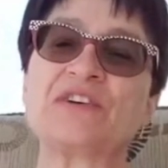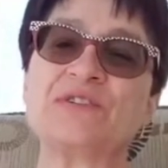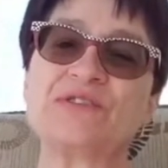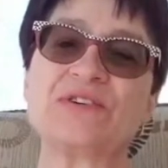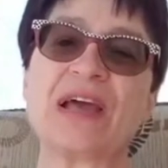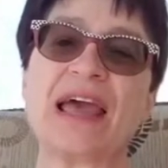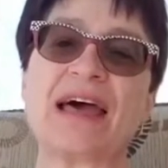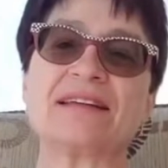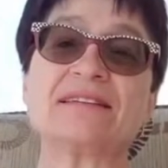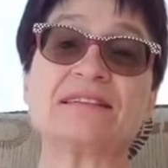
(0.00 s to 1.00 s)
Use your
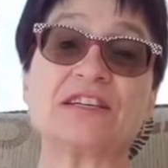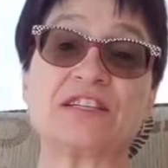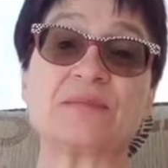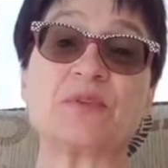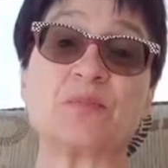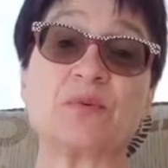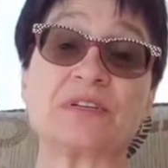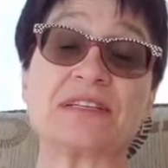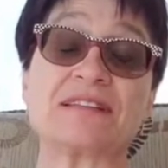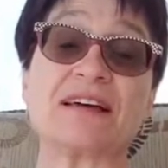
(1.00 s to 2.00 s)
hand to tip the
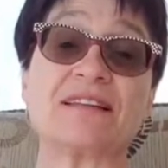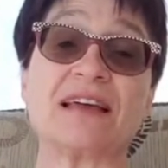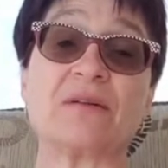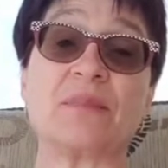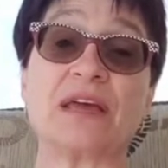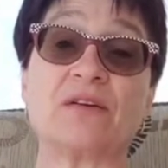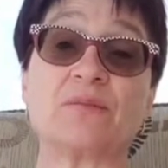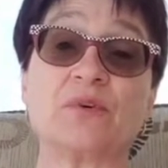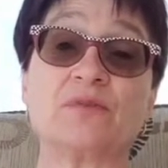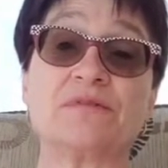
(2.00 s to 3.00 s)
board slightly and make
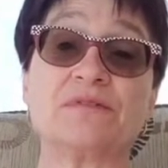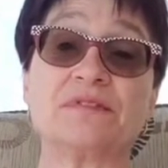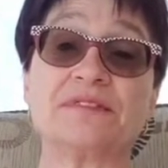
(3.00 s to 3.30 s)
it move.